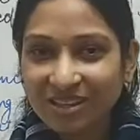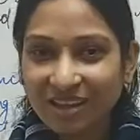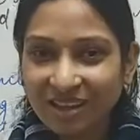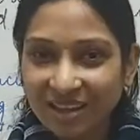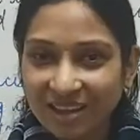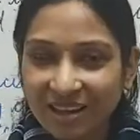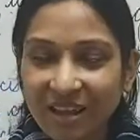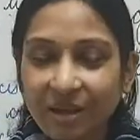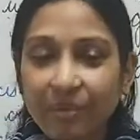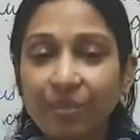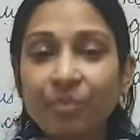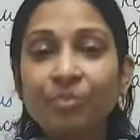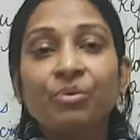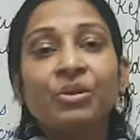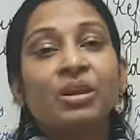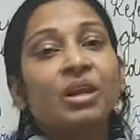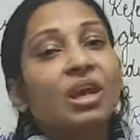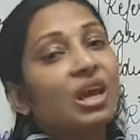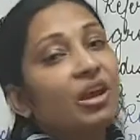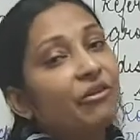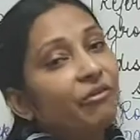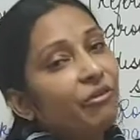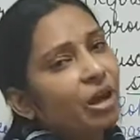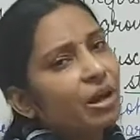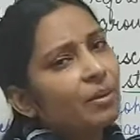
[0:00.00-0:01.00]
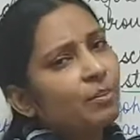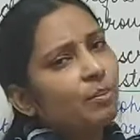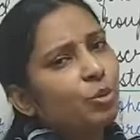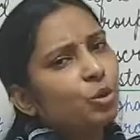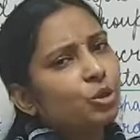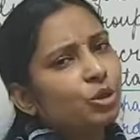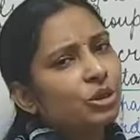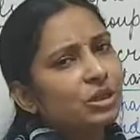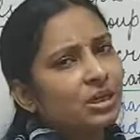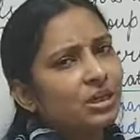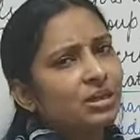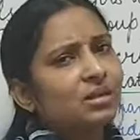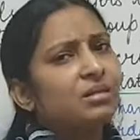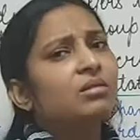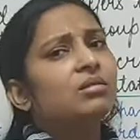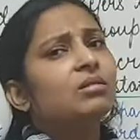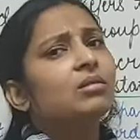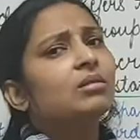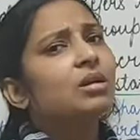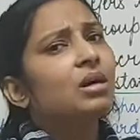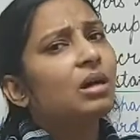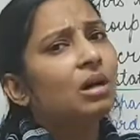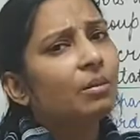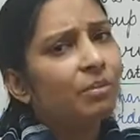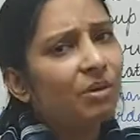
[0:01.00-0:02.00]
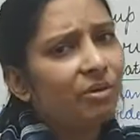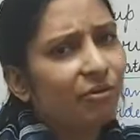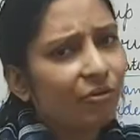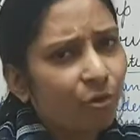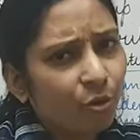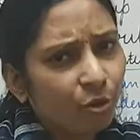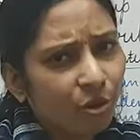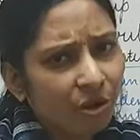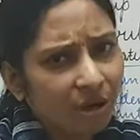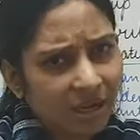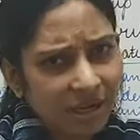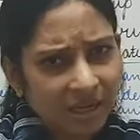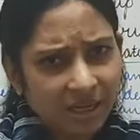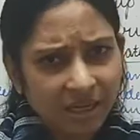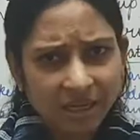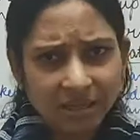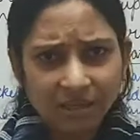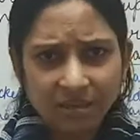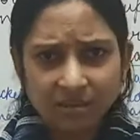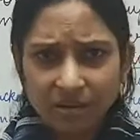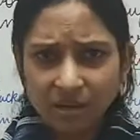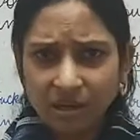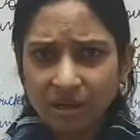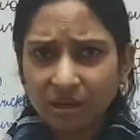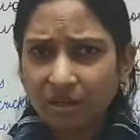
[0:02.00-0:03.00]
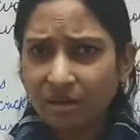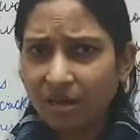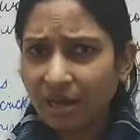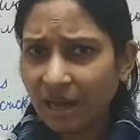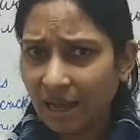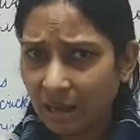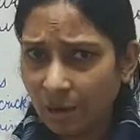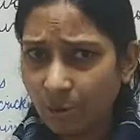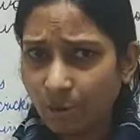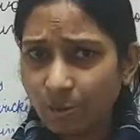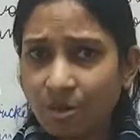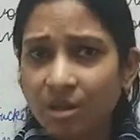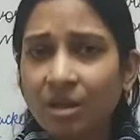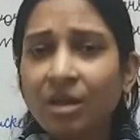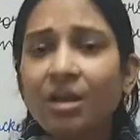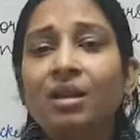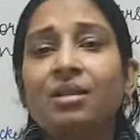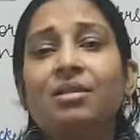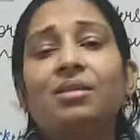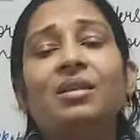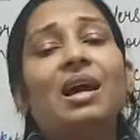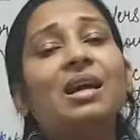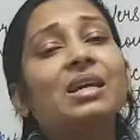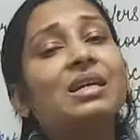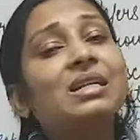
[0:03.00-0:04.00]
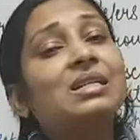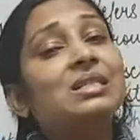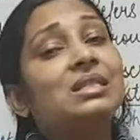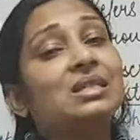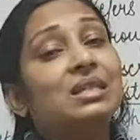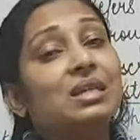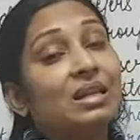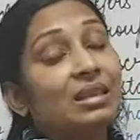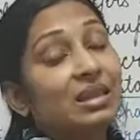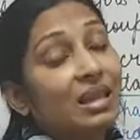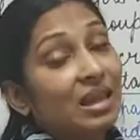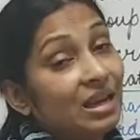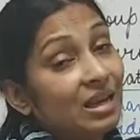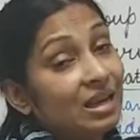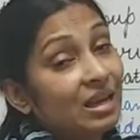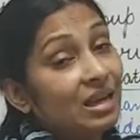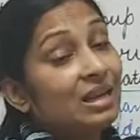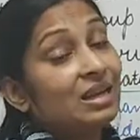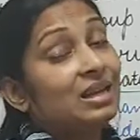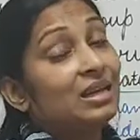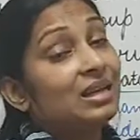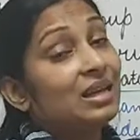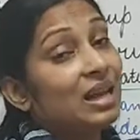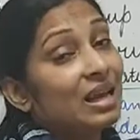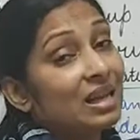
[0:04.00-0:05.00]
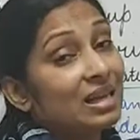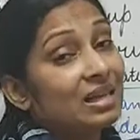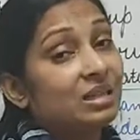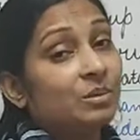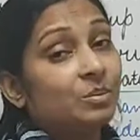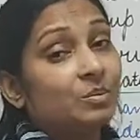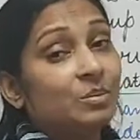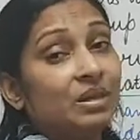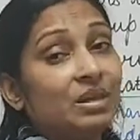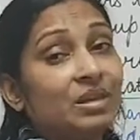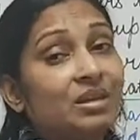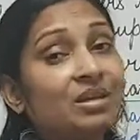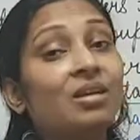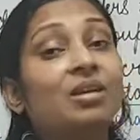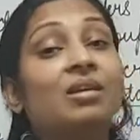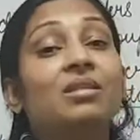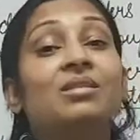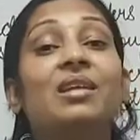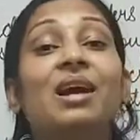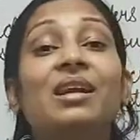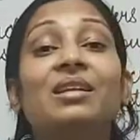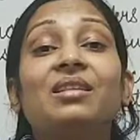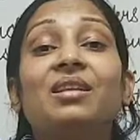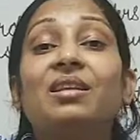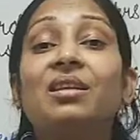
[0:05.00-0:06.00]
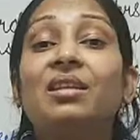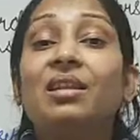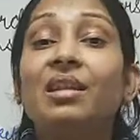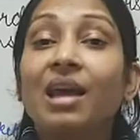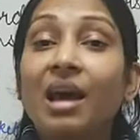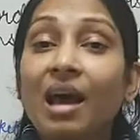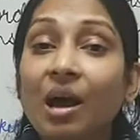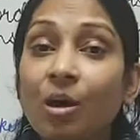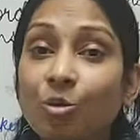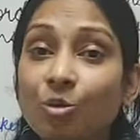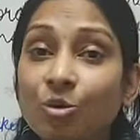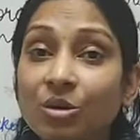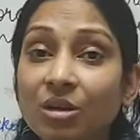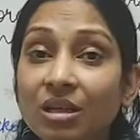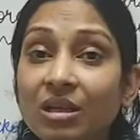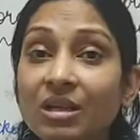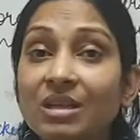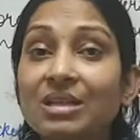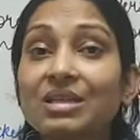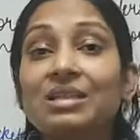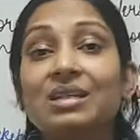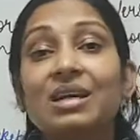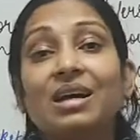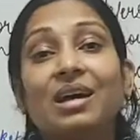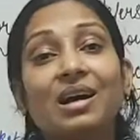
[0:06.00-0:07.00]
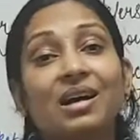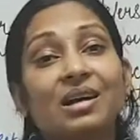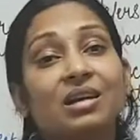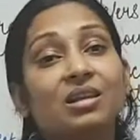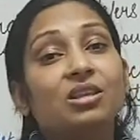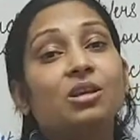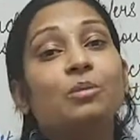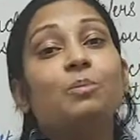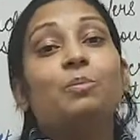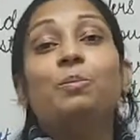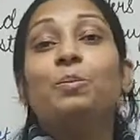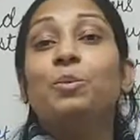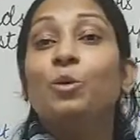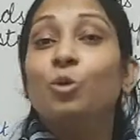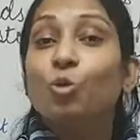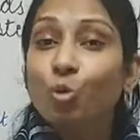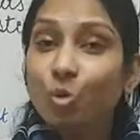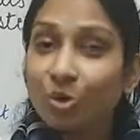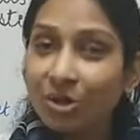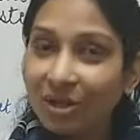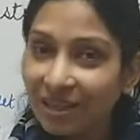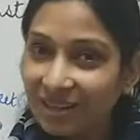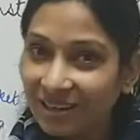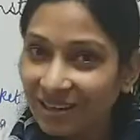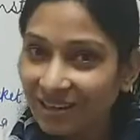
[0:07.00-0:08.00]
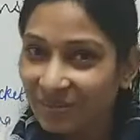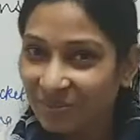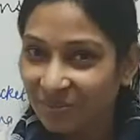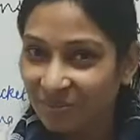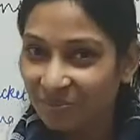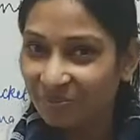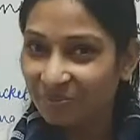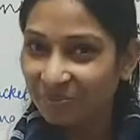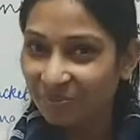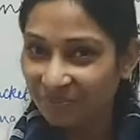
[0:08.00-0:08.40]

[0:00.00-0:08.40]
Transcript: Clear? If I am putting the before any noun, then it tells me that the noun is either plural,